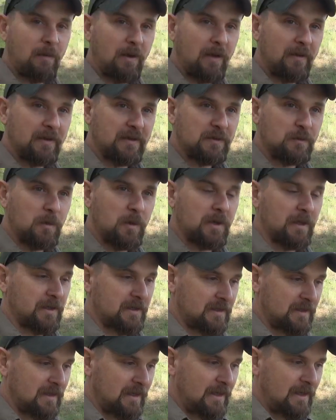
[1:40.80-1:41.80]
well this
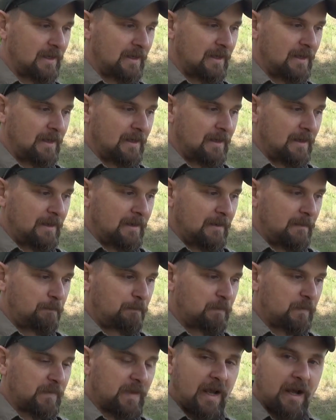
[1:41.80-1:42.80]
works.
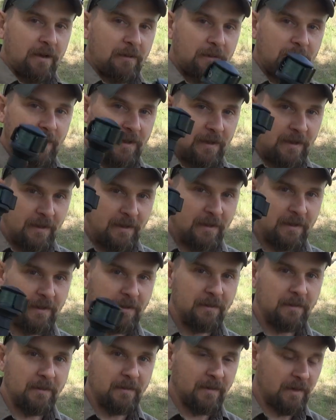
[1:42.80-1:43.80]
Now,
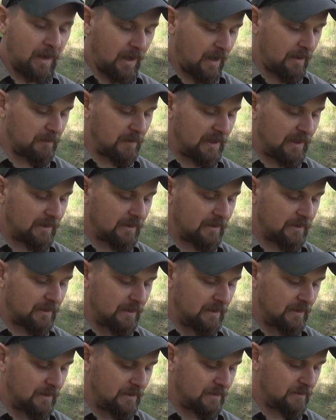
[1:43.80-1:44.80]
I wouldn't
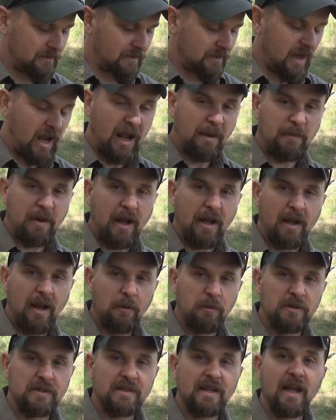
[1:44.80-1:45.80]

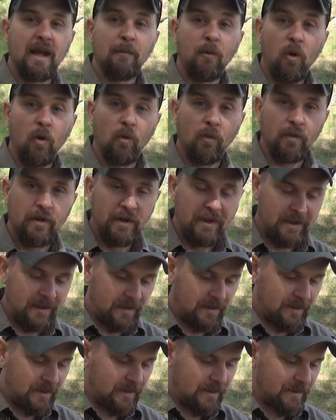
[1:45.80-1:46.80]
say I'm old,
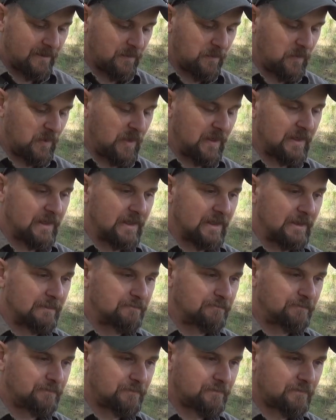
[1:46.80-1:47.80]
but
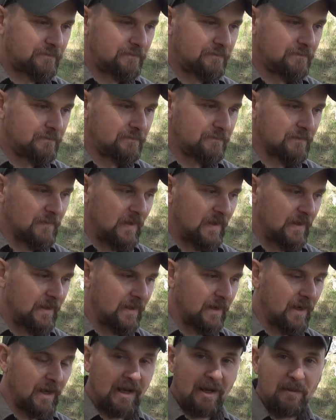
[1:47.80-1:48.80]

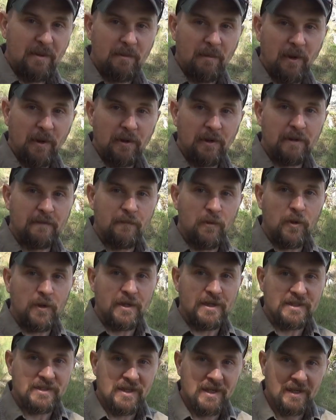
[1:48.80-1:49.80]
I'm in my early
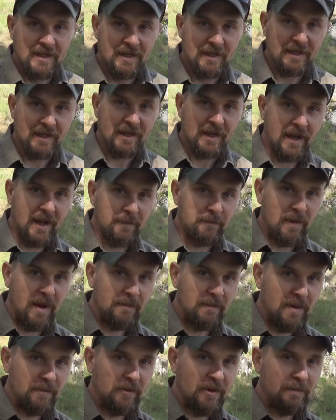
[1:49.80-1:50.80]
40s, and my
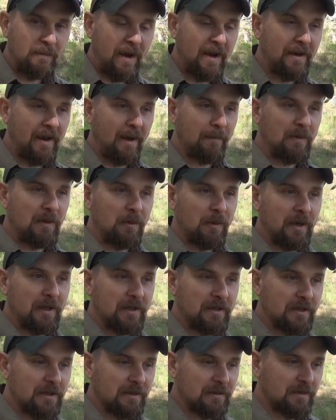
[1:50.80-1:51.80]
memory might not be what
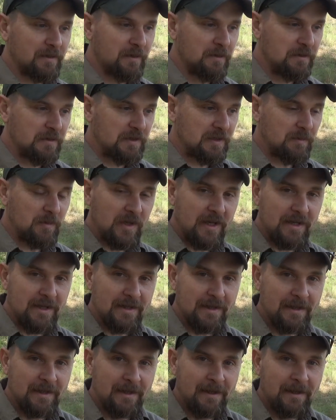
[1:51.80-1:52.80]
it used to
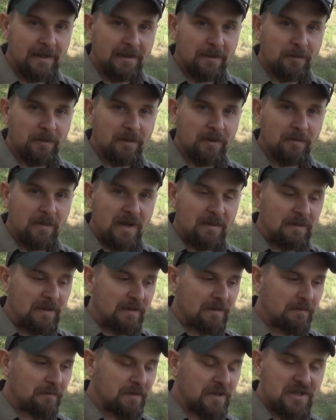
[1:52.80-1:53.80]
be, or
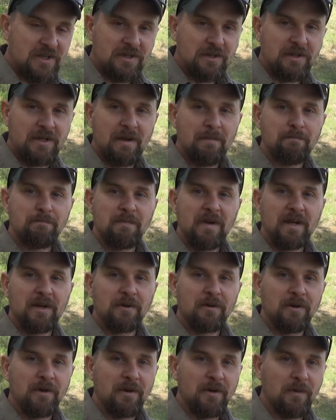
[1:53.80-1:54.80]
maybe the fish get
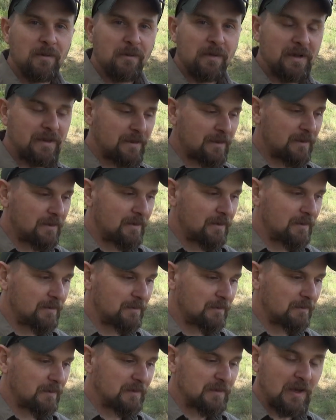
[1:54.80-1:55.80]
bigger with
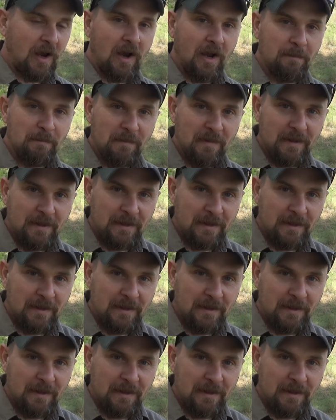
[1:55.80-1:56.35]
time,